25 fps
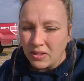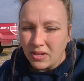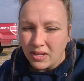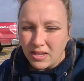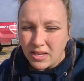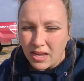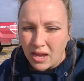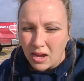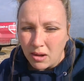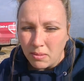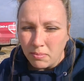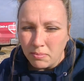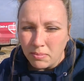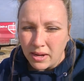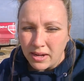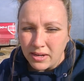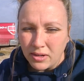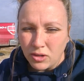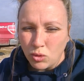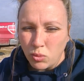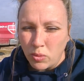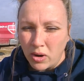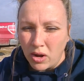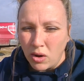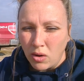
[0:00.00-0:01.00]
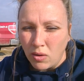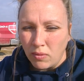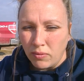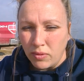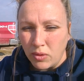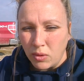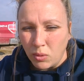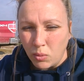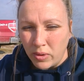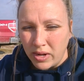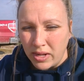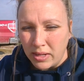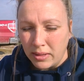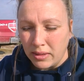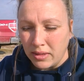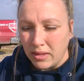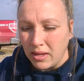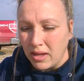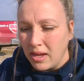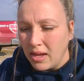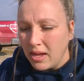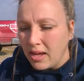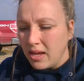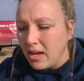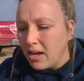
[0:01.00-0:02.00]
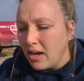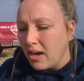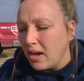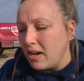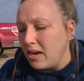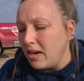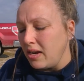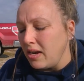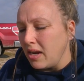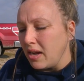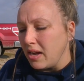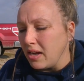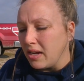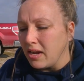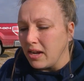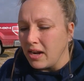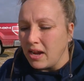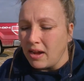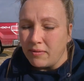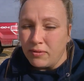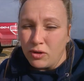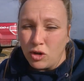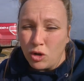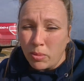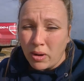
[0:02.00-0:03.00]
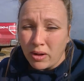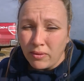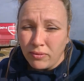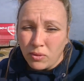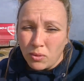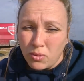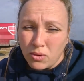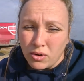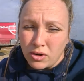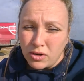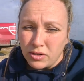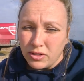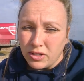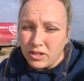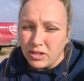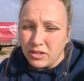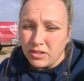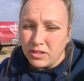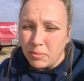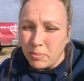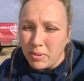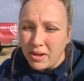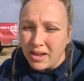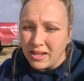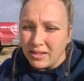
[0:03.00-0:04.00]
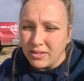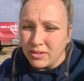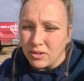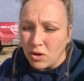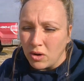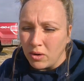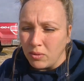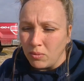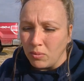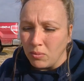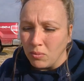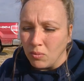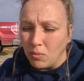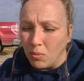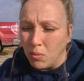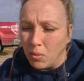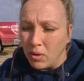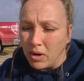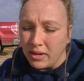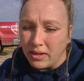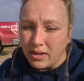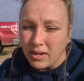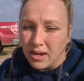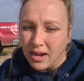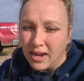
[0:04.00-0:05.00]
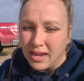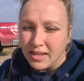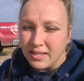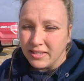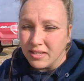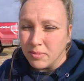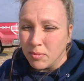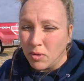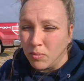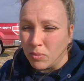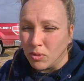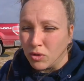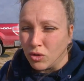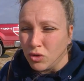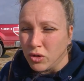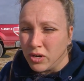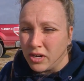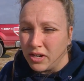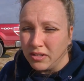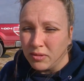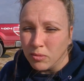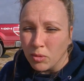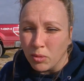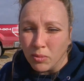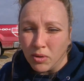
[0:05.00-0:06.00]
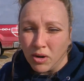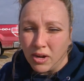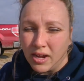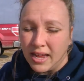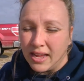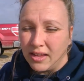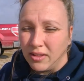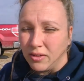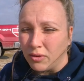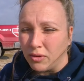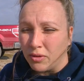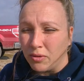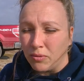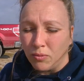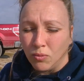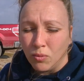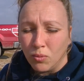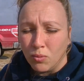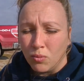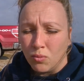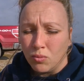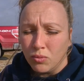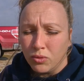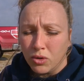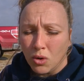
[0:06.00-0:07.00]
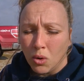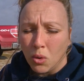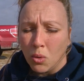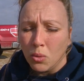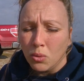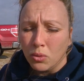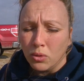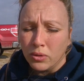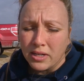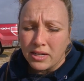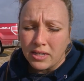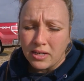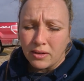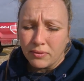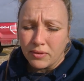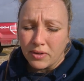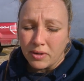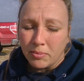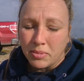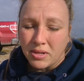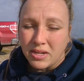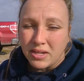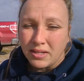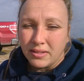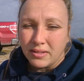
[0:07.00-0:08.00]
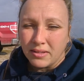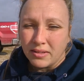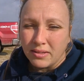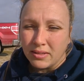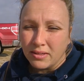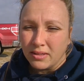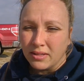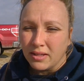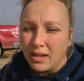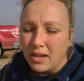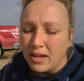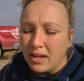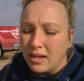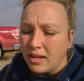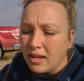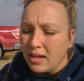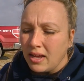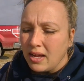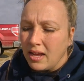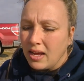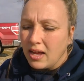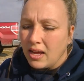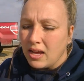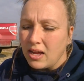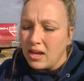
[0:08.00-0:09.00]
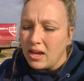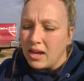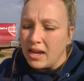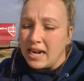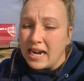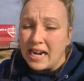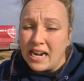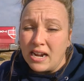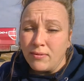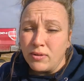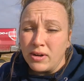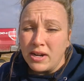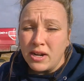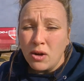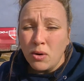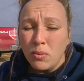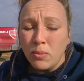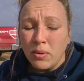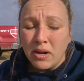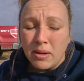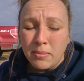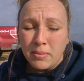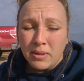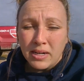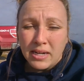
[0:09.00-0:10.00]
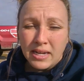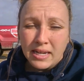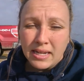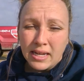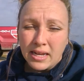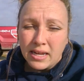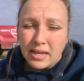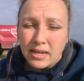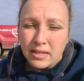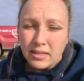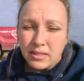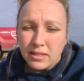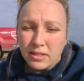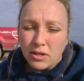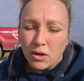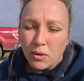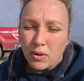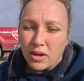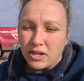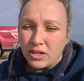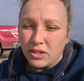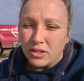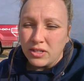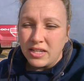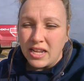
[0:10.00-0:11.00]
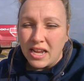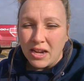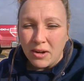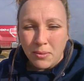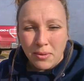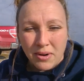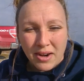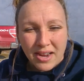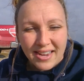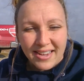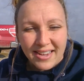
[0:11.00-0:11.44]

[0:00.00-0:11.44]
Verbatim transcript: yeah, by 12 the width and I could have two by fours. It just depends on what kind. Some of them are treated, some of them are not. They're totally different pieces uh, and I never know what I'm going to get, so I just take what I